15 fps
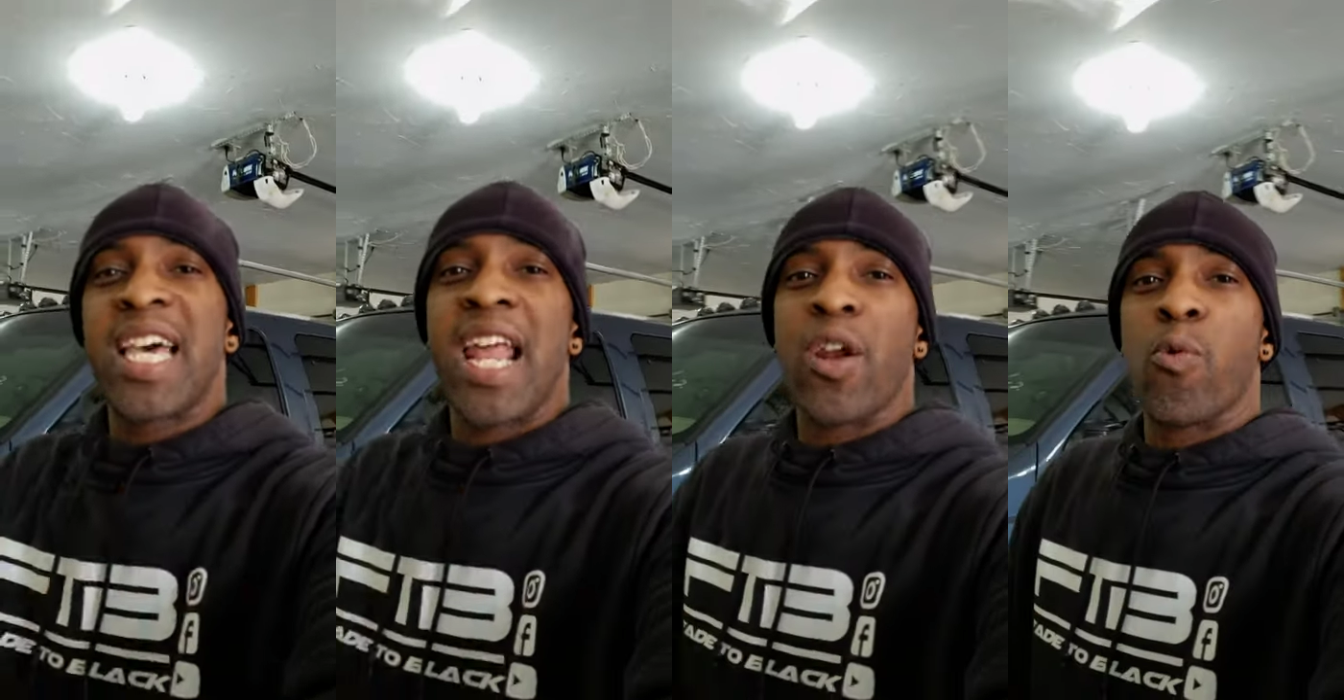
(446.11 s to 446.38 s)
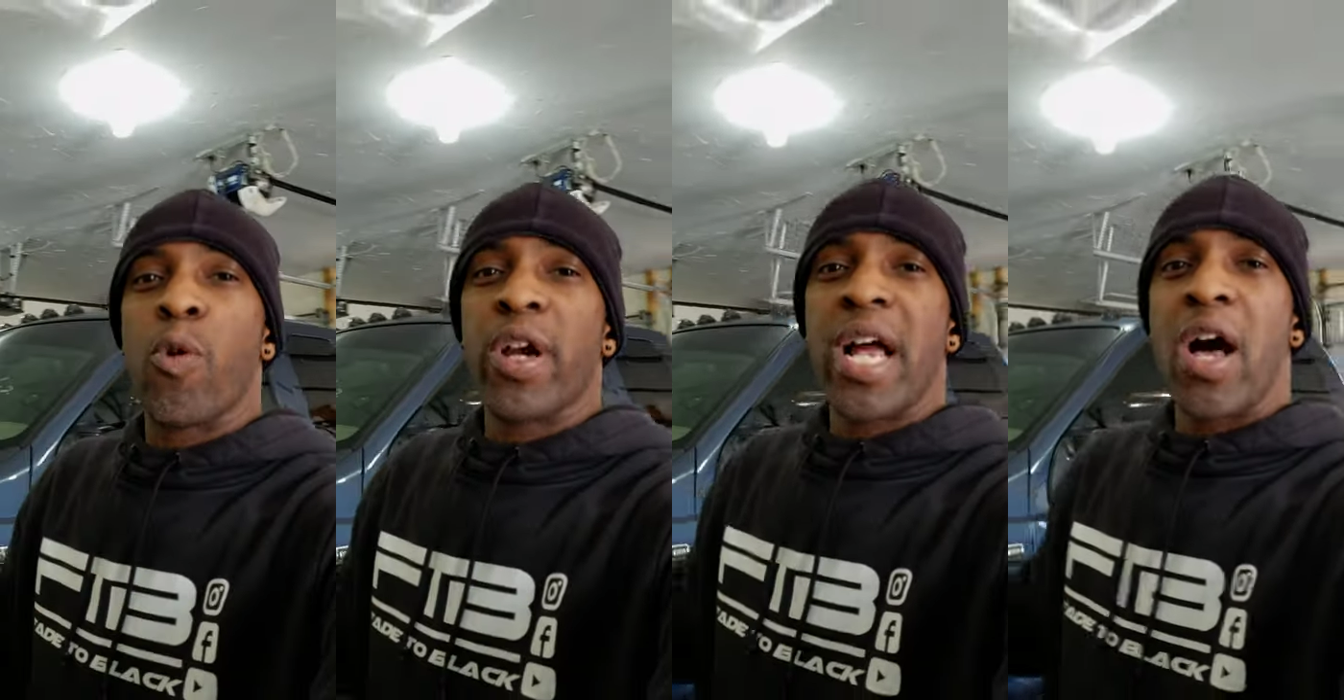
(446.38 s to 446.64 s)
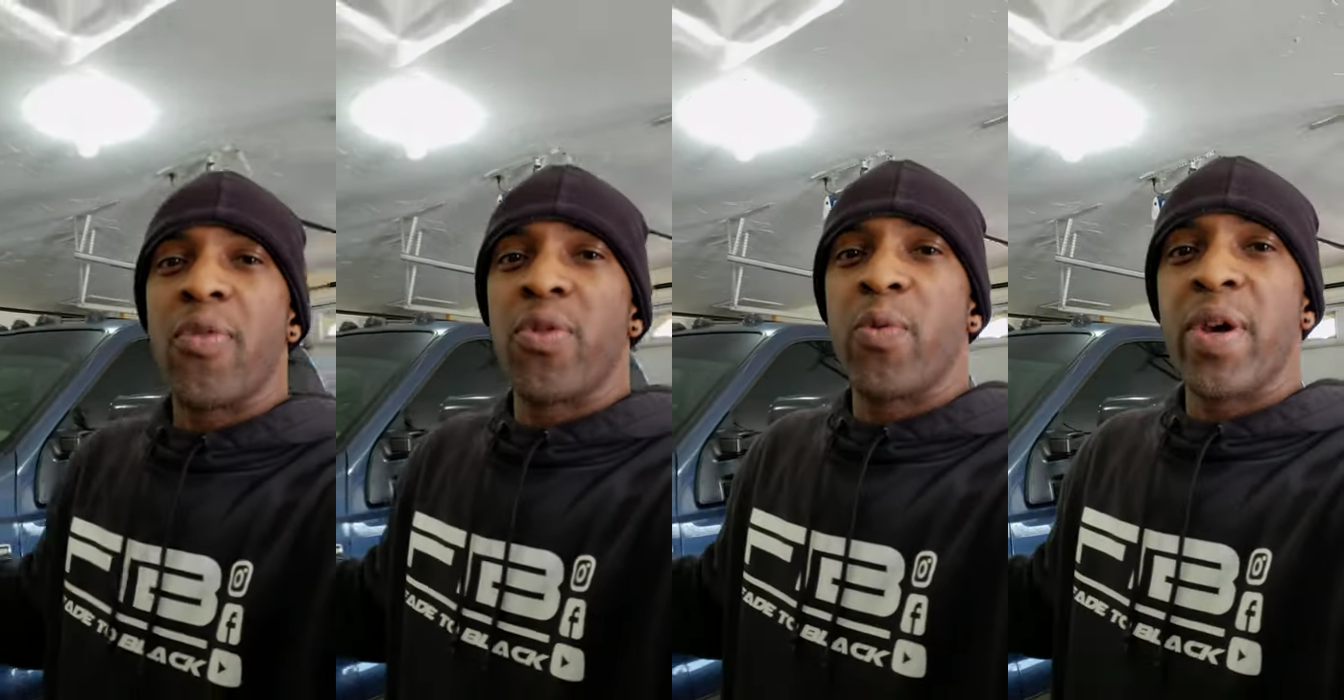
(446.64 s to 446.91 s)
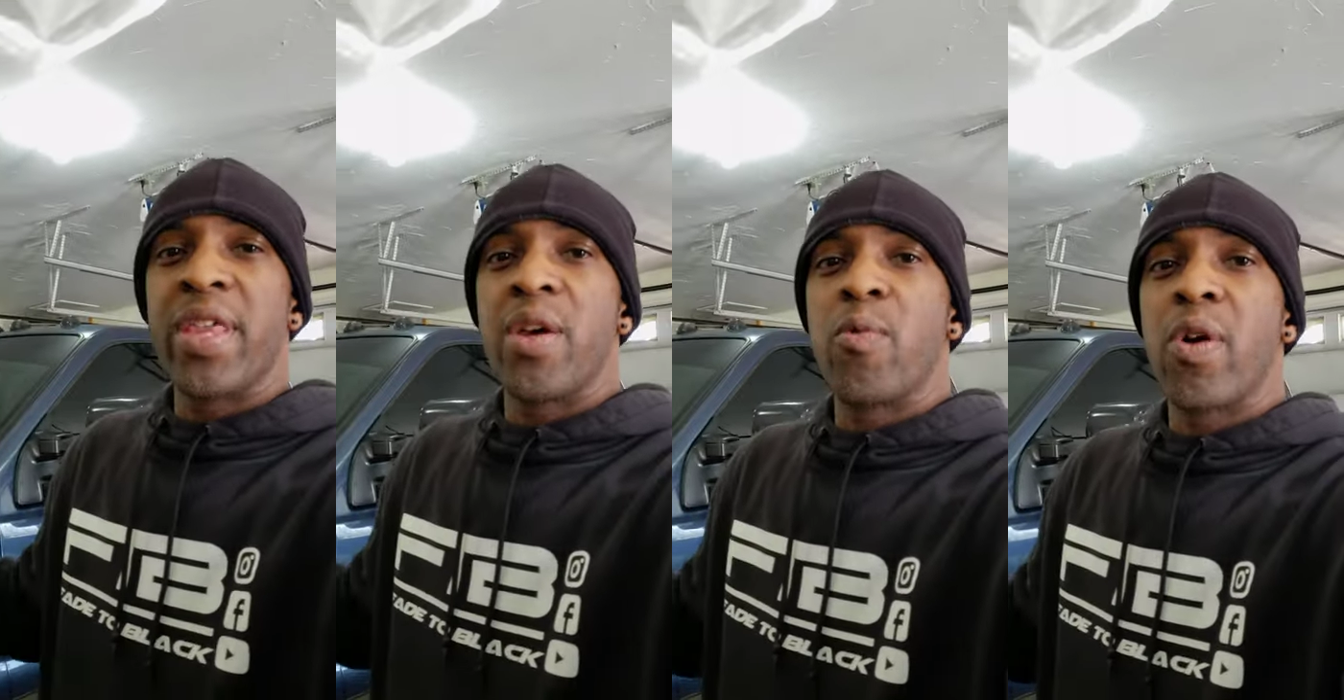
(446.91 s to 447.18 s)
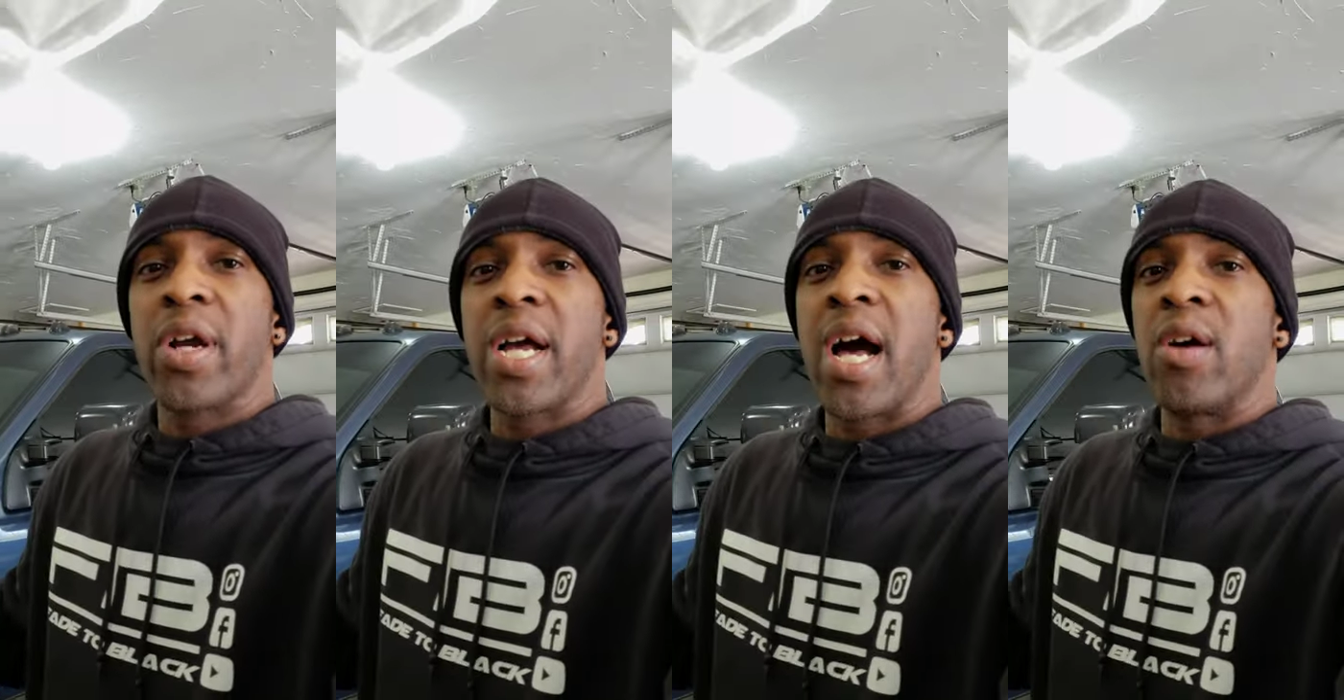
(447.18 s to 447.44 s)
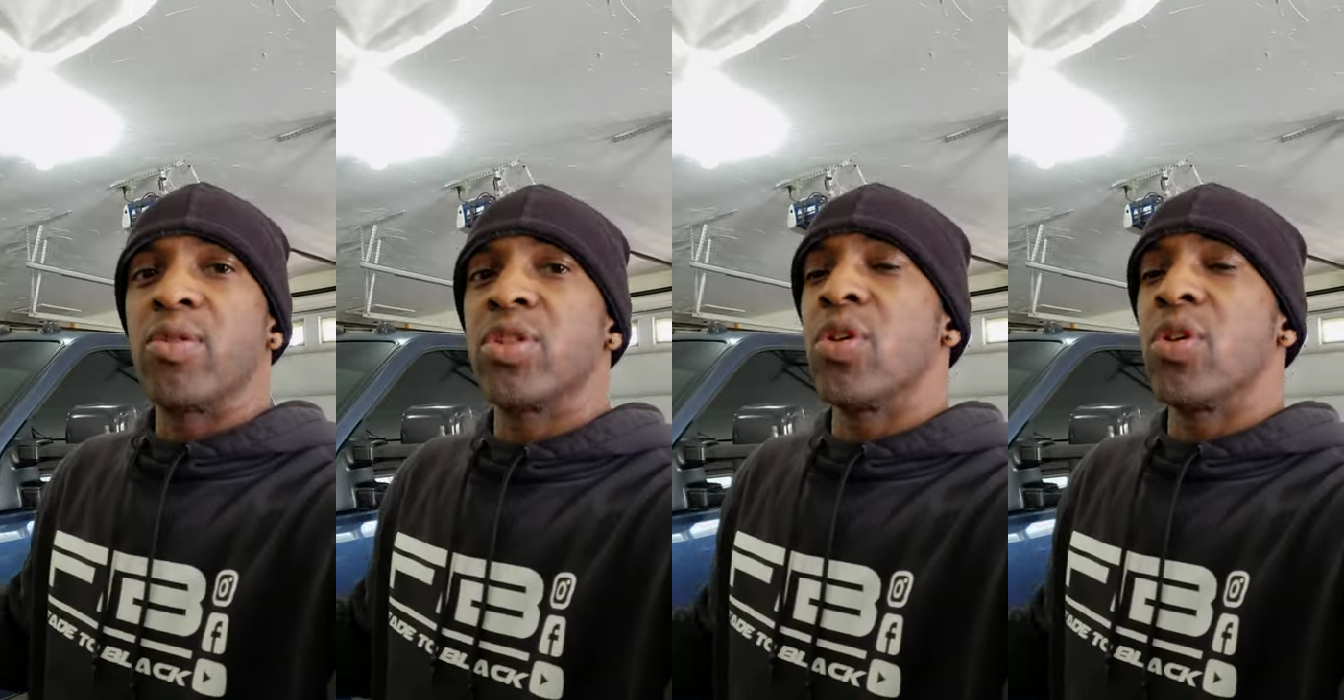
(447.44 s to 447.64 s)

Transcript: kind of work out the way they work out.